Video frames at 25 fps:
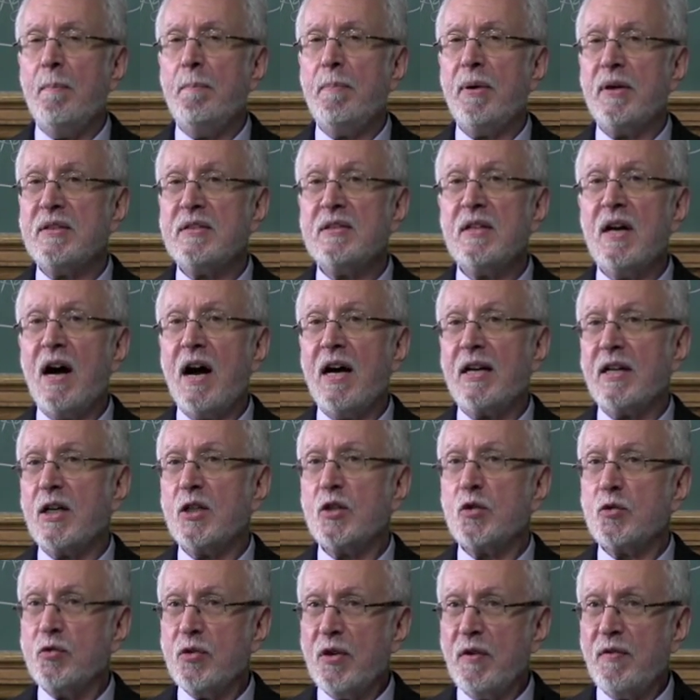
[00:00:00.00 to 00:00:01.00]
but not
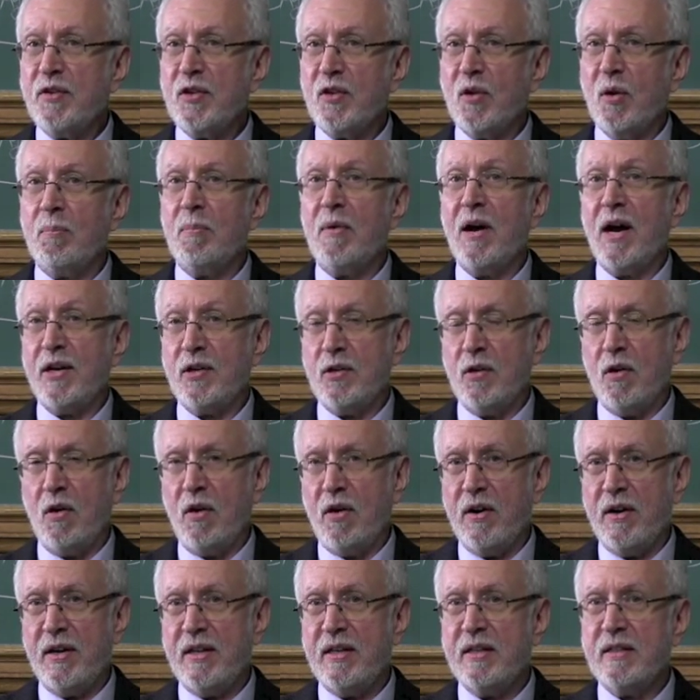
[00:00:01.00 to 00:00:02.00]
a trivial
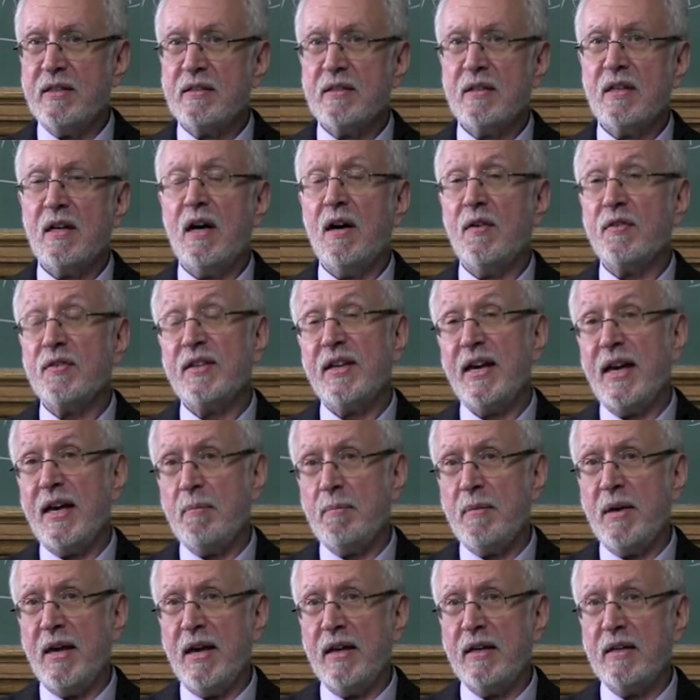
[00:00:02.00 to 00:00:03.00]
minority, of
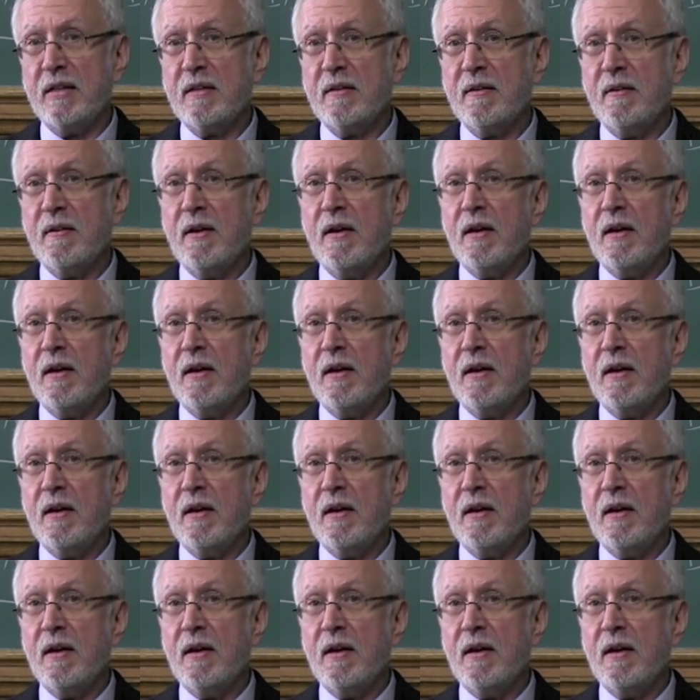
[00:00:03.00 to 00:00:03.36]
gay men.